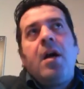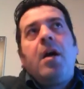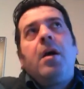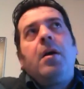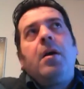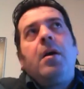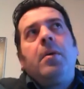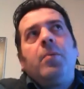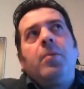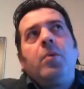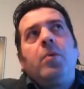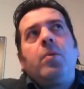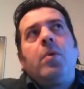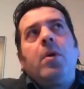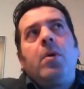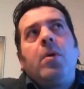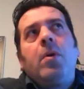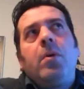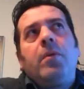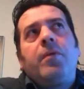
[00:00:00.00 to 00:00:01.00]

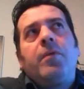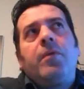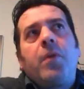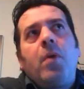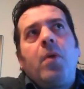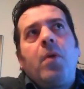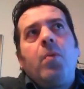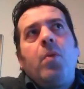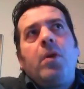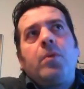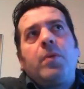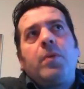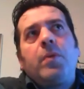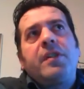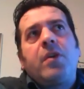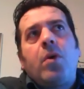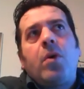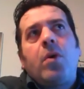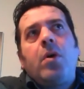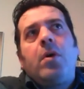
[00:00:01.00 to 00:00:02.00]
From what we
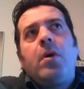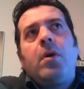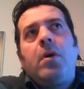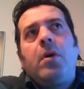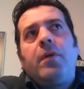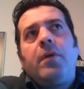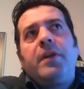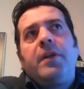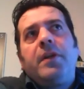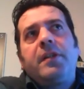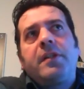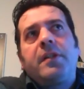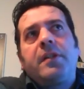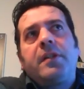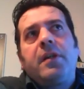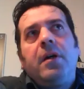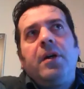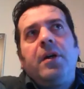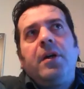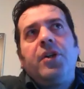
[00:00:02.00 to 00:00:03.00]
saw of these
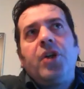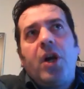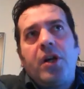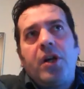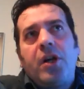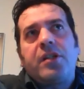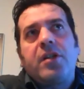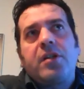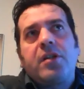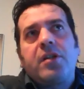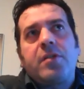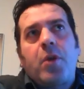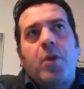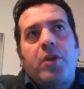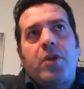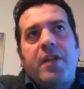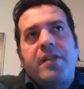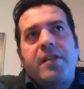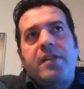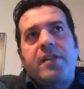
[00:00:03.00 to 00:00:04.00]
youngsters
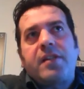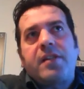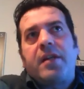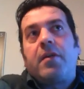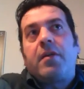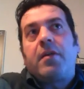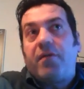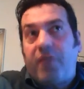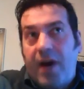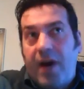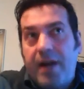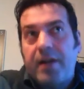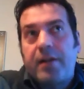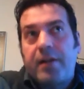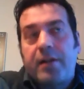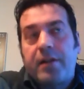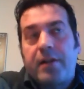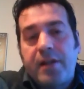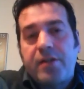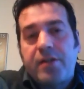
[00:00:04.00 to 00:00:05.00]
protesting
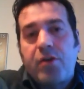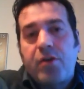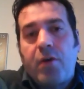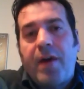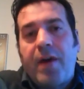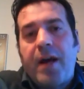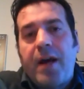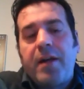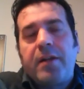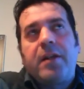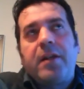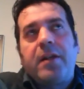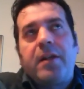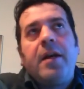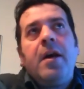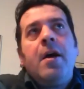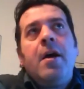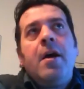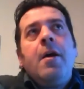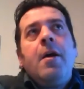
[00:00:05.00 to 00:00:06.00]
violently, so
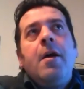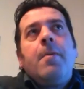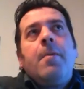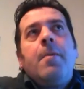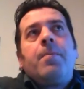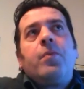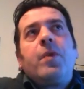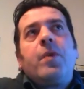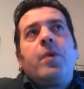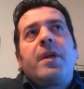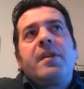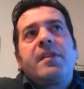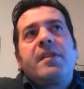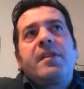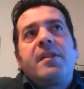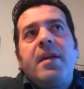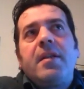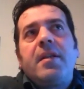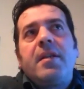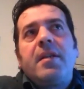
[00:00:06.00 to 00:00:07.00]
violently, we can
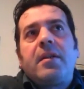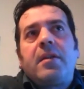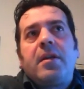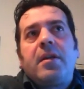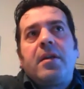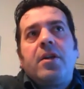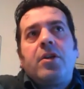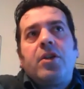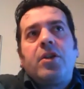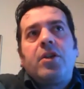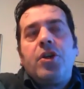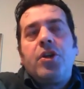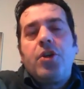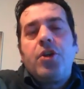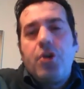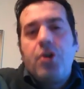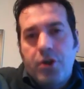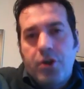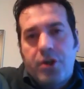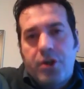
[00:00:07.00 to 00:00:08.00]
see that the
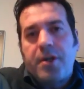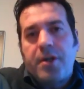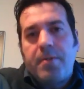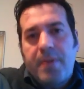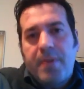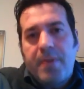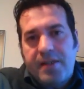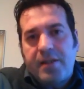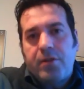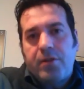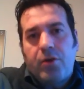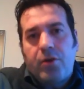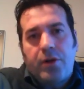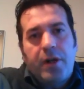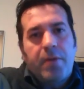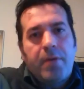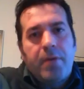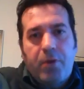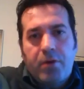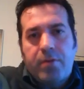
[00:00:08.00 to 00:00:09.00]
youth in
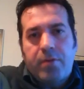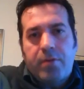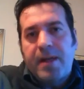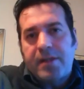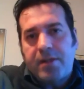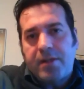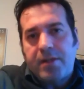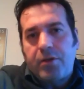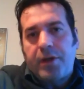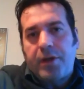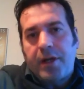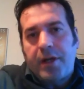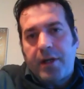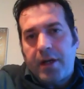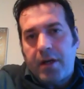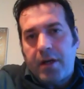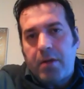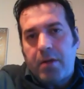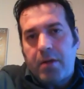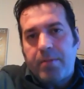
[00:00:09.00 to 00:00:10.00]
Macedonia, both Macedonian
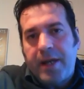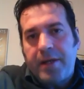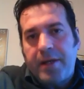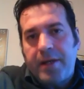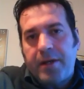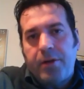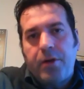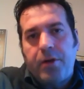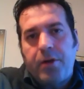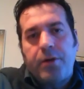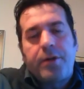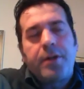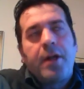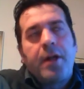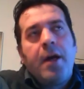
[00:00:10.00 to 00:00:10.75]
and Albanian youth,